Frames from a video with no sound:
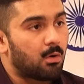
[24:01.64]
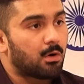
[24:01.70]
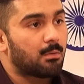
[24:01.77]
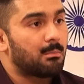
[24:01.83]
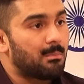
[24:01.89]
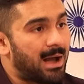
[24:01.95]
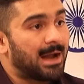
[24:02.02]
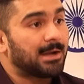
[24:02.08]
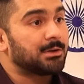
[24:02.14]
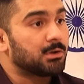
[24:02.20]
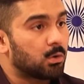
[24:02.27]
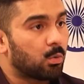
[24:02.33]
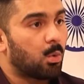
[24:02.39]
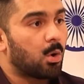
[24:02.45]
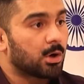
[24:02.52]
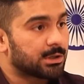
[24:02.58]
more
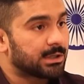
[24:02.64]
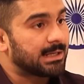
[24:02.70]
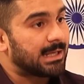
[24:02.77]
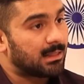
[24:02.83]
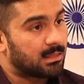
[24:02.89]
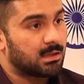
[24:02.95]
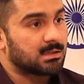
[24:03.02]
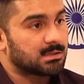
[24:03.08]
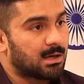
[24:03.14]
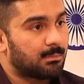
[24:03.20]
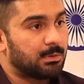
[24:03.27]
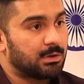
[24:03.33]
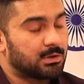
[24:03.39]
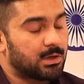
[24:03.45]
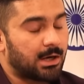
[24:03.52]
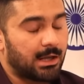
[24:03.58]
manual work to get things
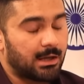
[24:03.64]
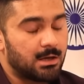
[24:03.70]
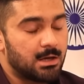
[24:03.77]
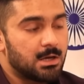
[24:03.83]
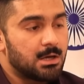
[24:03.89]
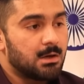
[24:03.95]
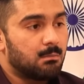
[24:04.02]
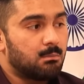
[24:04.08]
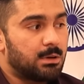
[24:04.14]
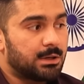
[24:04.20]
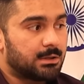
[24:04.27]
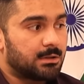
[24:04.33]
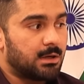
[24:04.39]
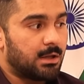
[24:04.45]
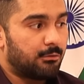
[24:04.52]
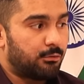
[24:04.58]
up and running.
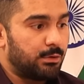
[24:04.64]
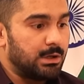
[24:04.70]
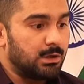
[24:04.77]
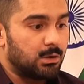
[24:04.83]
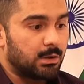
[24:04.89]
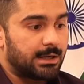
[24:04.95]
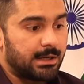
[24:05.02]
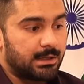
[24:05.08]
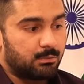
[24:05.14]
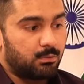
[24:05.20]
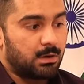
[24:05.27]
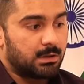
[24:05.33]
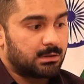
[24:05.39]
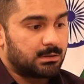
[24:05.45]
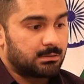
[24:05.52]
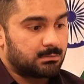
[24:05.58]
But if we look at
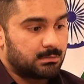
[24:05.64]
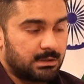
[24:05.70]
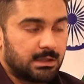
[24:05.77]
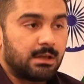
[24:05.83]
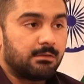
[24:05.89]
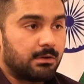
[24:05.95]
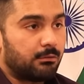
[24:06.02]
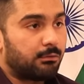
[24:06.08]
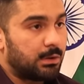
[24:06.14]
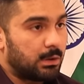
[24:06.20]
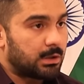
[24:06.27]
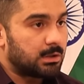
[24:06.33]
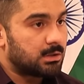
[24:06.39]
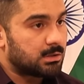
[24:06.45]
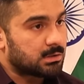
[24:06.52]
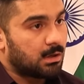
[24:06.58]
what, even if we
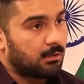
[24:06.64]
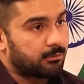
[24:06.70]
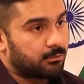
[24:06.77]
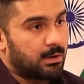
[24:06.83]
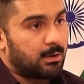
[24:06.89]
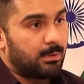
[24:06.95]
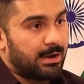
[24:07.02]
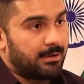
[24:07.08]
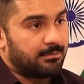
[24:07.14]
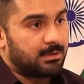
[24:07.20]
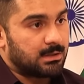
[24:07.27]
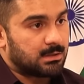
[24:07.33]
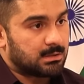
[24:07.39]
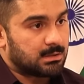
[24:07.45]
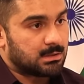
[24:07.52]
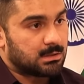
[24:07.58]
look at the software wave
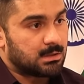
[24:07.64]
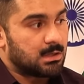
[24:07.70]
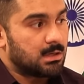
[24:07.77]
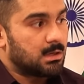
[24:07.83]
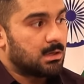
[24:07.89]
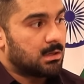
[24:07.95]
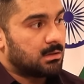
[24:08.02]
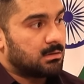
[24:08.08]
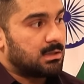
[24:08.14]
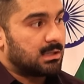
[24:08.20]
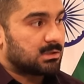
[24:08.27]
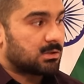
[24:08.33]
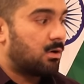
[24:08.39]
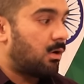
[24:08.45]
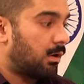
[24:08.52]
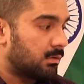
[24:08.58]
that's
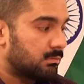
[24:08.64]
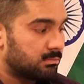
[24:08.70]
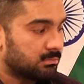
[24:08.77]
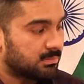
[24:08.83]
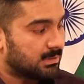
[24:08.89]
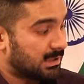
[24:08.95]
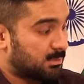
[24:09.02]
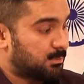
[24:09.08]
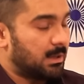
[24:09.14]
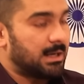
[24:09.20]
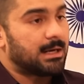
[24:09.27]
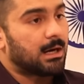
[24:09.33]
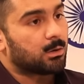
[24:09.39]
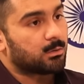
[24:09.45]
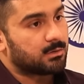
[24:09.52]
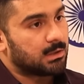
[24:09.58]

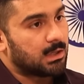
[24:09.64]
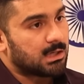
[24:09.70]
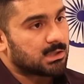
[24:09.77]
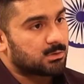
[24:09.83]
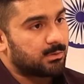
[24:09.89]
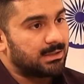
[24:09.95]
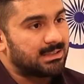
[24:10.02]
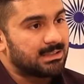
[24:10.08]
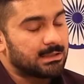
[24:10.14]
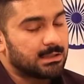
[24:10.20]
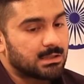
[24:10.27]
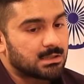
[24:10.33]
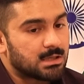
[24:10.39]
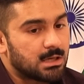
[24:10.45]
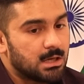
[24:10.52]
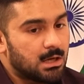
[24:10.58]
played out over the last 20
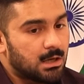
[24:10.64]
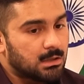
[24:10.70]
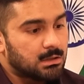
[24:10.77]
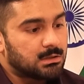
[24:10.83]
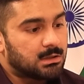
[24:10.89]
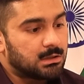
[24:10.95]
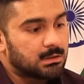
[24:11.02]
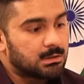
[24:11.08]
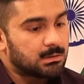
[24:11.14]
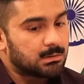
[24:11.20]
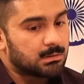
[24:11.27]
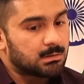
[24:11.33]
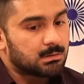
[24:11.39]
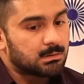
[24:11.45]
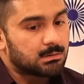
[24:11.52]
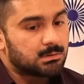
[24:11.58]
years,
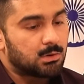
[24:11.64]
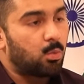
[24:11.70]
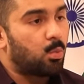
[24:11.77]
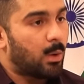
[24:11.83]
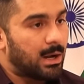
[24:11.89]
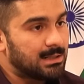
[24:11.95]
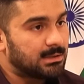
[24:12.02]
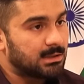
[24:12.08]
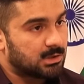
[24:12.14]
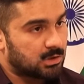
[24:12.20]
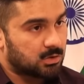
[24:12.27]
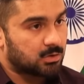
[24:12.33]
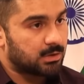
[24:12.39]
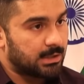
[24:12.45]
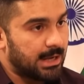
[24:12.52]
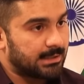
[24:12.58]
the wealth it's
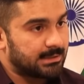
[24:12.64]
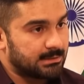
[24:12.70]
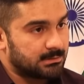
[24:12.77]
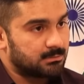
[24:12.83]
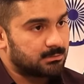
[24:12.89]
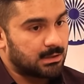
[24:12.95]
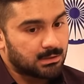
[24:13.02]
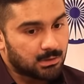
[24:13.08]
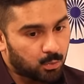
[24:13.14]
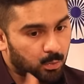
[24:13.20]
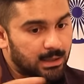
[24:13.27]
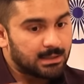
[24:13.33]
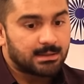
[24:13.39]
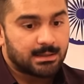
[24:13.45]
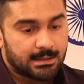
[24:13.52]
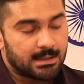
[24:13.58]
created and the
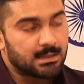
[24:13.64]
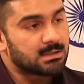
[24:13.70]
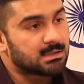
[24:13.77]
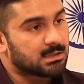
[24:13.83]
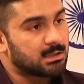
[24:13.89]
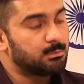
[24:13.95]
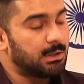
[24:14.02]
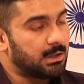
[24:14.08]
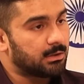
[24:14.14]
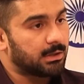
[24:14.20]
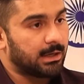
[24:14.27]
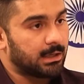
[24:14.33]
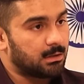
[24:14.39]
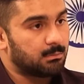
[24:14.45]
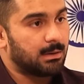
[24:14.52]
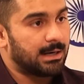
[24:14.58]
wealth that can still be
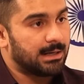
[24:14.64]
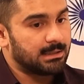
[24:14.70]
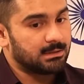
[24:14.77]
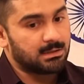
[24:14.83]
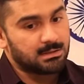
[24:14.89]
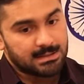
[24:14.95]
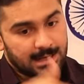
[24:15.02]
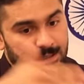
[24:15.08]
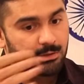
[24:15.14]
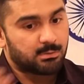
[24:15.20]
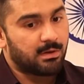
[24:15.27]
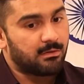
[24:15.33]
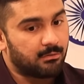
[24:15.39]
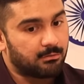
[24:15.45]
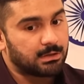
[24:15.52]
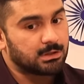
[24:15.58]
created by the next
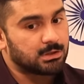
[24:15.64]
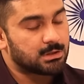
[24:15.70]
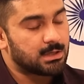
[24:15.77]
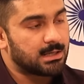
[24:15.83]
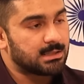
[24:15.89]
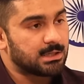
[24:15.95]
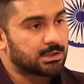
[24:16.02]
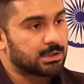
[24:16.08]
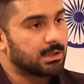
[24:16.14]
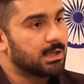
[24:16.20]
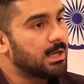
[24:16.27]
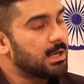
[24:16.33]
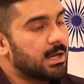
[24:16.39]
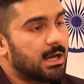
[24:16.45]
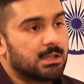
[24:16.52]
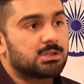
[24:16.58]
wave of digitization,
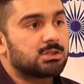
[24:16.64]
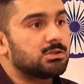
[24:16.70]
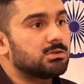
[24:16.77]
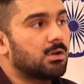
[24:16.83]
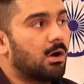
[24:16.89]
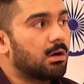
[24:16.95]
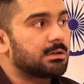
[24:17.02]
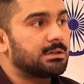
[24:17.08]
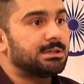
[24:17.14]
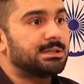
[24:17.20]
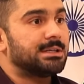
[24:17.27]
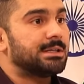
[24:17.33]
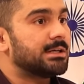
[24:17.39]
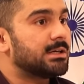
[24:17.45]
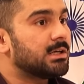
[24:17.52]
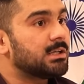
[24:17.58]
it's not
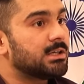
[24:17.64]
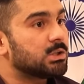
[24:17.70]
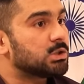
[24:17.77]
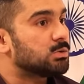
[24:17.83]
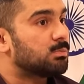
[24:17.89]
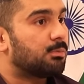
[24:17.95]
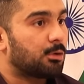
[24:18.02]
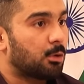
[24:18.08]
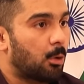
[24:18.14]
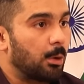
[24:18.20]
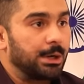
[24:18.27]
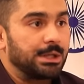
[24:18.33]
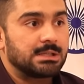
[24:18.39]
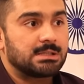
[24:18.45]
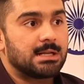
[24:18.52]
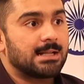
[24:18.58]
nearly as
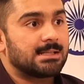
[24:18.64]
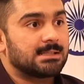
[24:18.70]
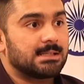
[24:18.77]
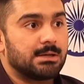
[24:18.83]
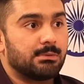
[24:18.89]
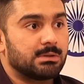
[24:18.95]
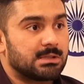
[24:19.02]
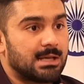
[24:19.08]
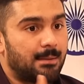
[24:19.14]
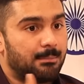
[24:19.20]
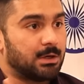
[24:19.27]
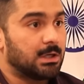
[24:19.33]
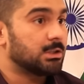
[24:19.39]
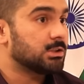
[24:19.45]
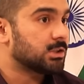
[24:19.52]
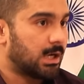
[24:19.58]
broad as, let's say, what's
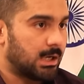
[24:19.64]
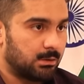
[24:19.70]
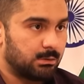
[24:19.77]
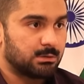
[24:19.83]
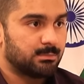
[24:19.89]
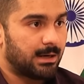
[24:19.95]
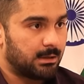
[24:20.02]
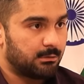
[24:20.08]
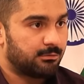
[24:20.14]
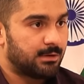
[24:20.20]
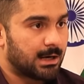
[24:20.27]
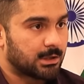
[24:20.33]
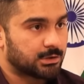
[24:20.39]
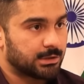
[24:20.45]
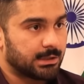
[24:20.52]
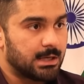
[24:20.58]
happened in China with
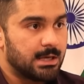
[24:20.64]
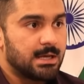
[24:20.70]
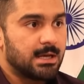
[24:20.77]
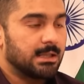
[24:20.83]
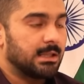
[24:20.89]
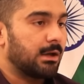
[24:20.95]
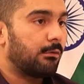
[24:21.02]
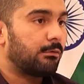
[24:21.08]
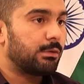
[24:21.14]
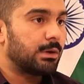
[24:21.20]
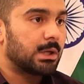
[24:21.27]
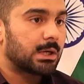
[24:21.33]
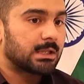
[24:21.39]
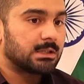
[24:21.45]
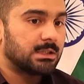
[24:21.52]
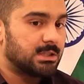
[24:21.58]
manufacturing. I think if we
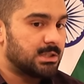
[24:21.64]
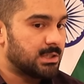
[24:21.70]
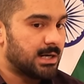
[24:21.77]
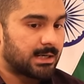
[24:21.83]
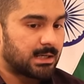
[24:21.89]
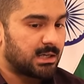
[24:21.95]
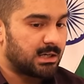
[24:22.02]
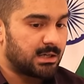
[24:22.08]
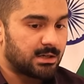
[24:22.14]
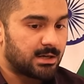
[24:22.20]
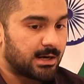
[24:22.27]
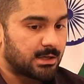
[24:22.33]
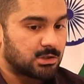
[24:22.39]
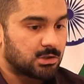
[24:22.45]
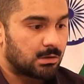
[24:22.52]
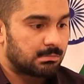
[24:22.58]
look at the direct and
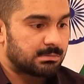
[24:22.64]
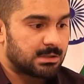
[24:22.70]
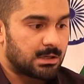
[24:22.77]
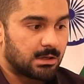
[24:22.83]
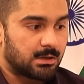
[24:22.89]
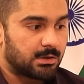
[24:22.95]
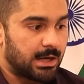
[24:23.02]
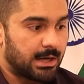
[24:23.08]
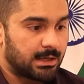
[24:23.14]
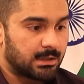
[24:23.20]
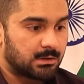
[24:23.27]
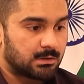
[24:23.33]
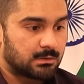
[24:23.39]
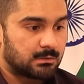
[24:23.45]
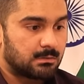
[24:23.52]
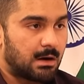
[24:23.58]
indirect jobs that are
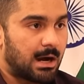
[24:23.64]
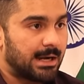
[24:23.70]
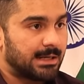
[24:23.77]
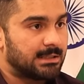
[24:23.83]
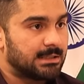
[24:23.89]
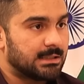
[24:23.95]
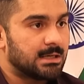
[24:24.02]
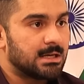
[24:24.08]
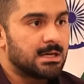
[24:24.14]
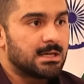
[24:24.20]
created through IT,